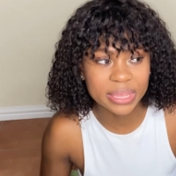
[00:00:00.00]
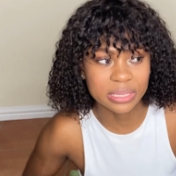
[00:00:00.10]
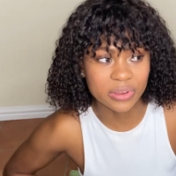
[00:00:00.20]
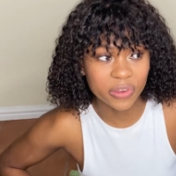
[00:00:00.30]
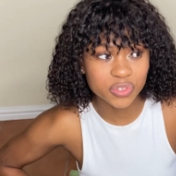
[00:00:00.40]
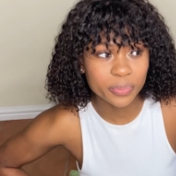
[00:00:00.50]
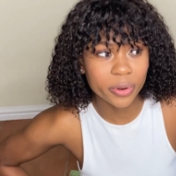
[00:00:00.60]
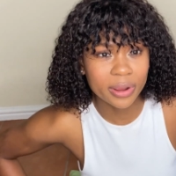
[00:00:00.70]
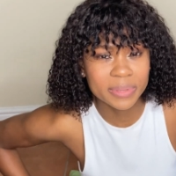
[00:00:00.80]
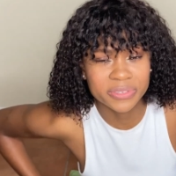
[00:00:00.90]
and this graduate
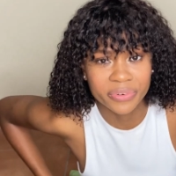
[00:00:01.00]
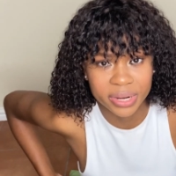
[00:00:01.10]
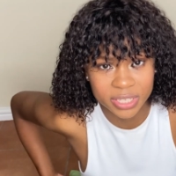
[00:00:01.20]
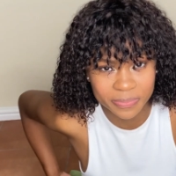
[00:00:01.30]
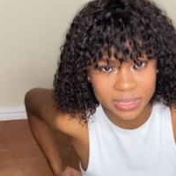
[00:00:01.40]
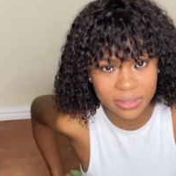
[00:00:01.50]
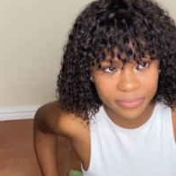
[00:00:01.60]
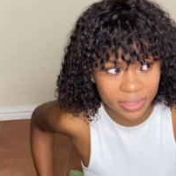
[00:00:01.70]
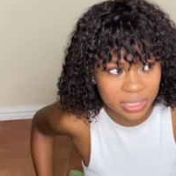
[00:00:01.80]
program is very specific.